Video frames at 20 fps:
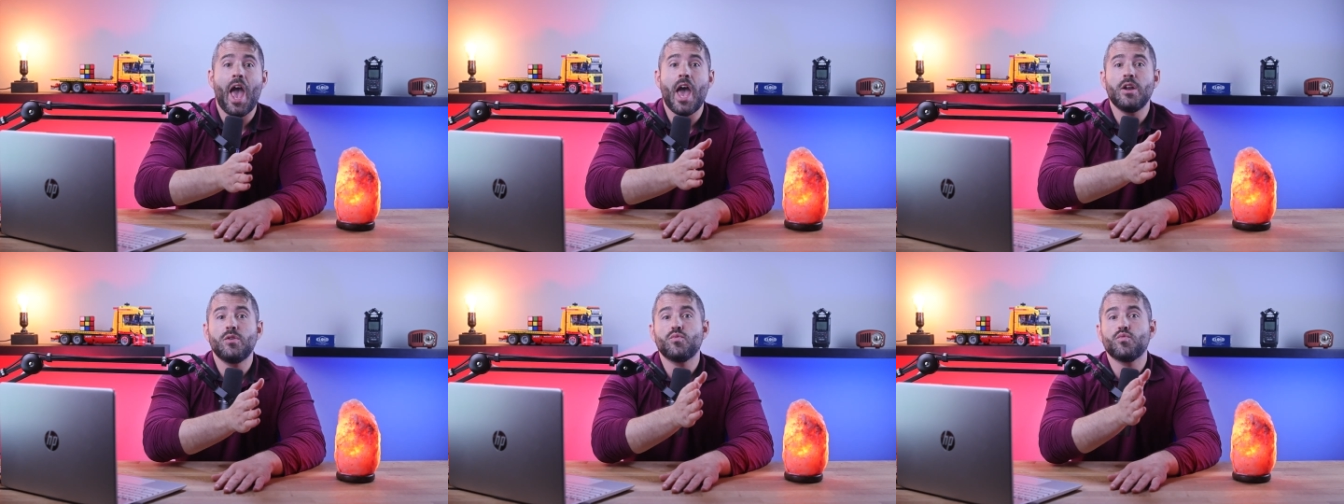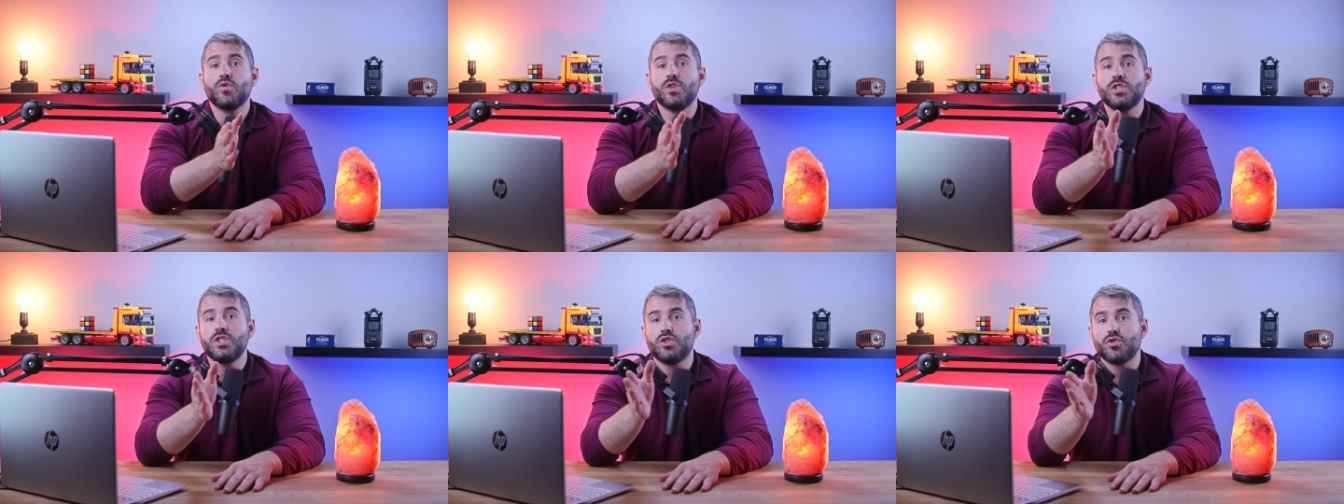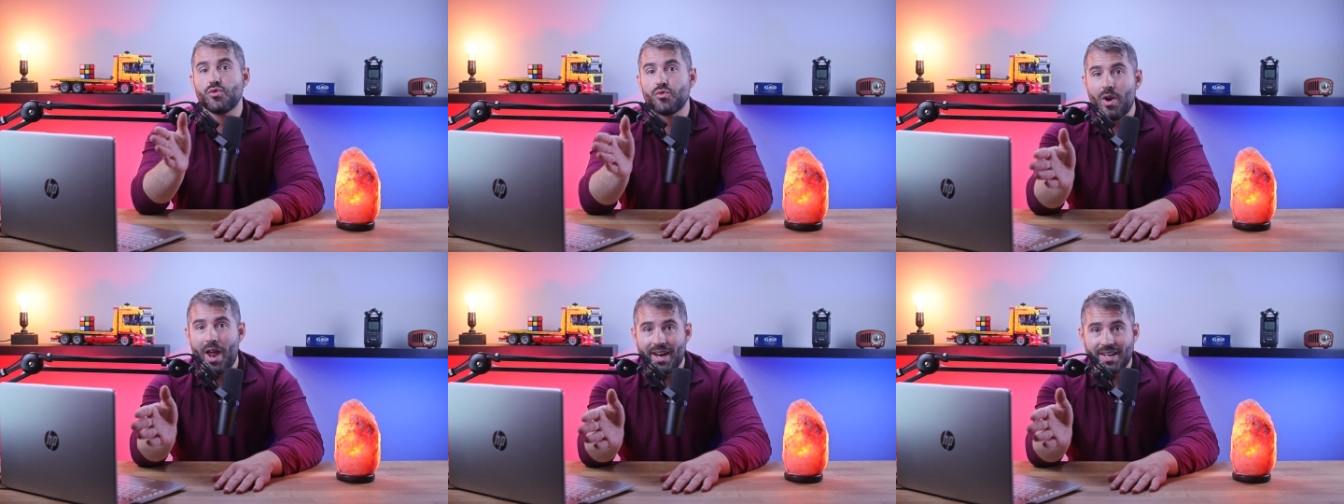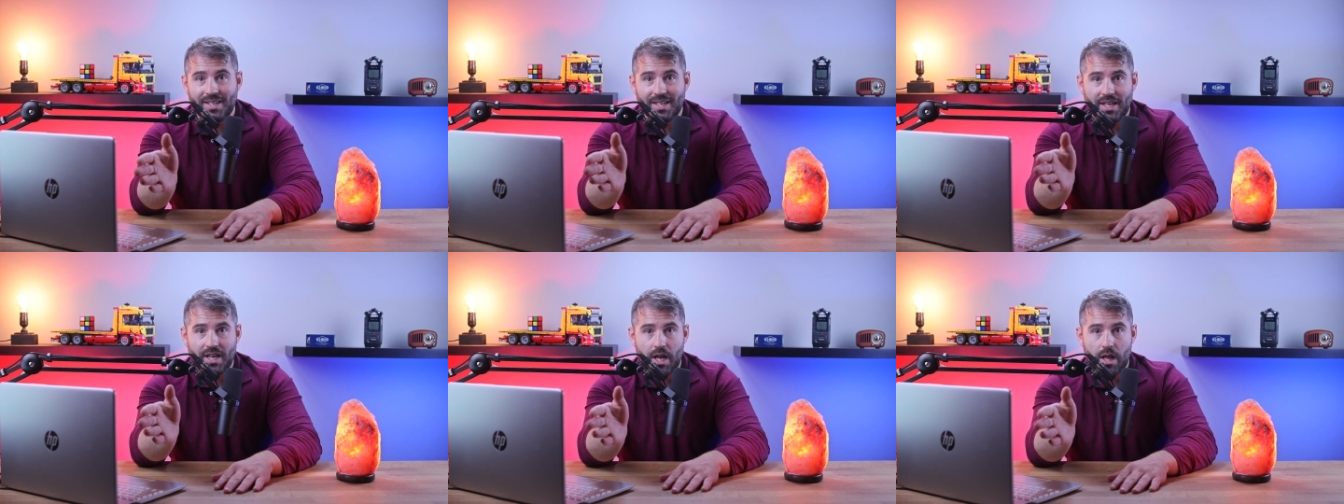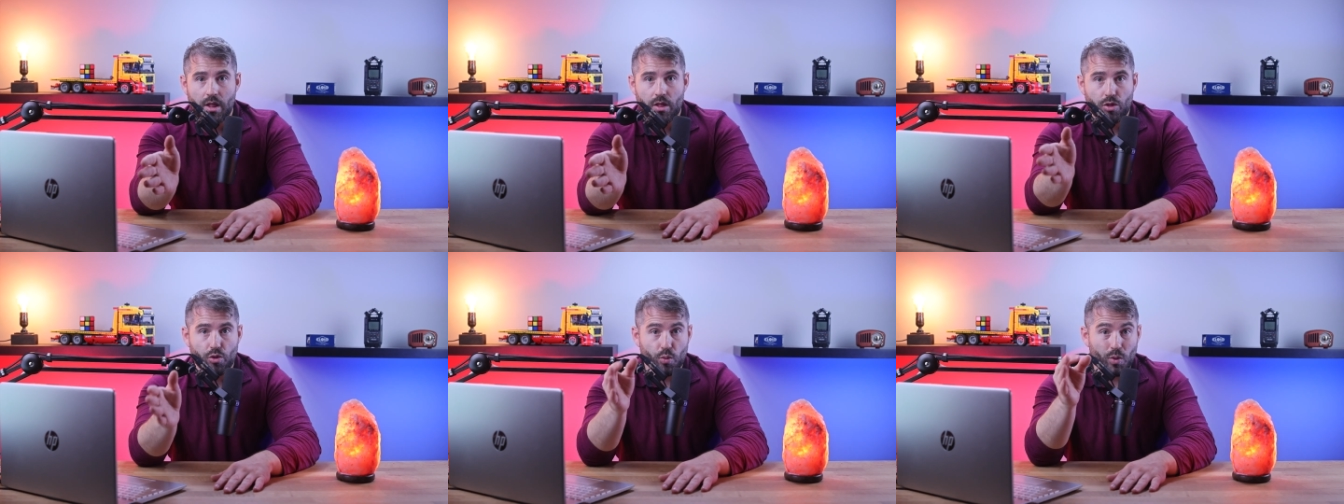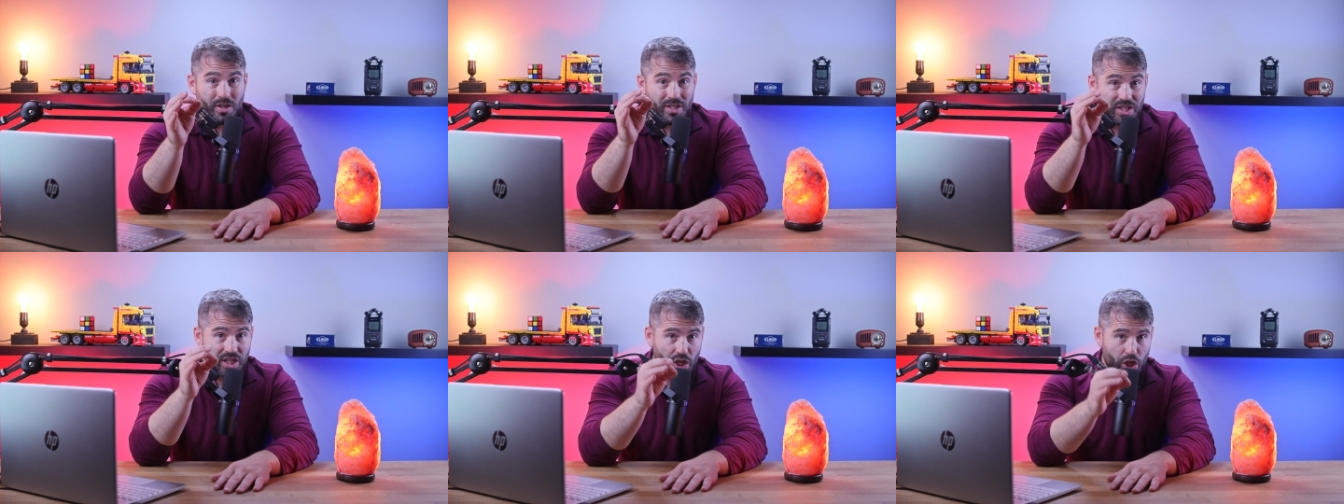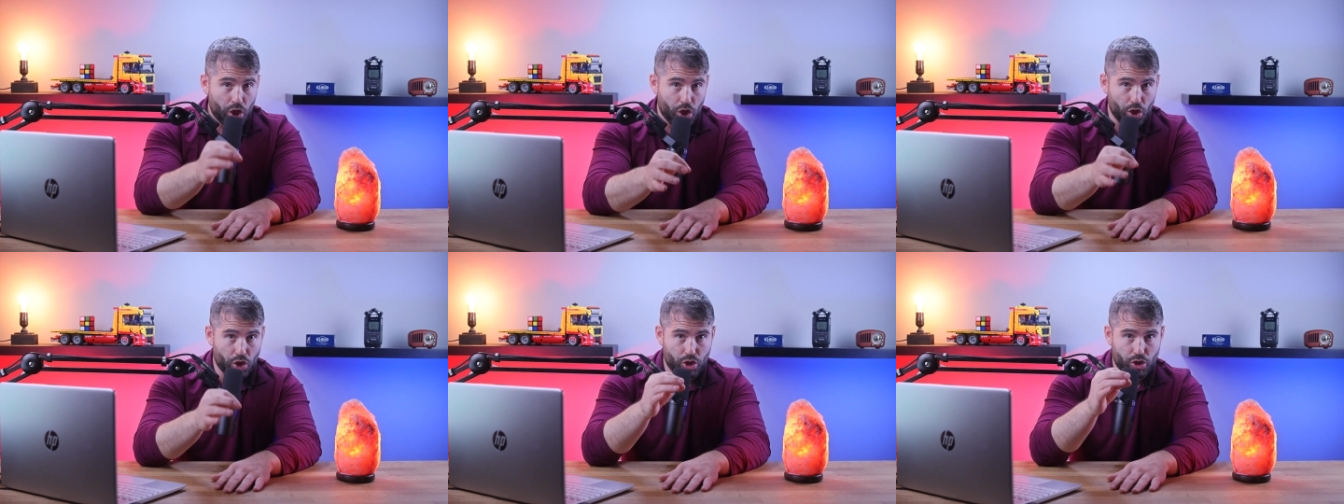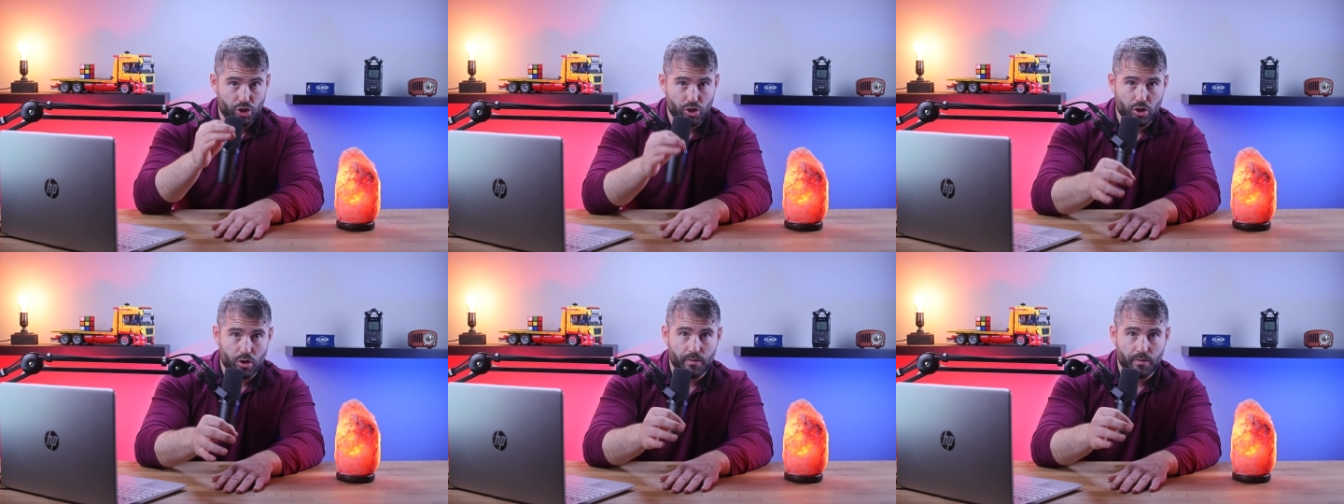and redirecting it through a secure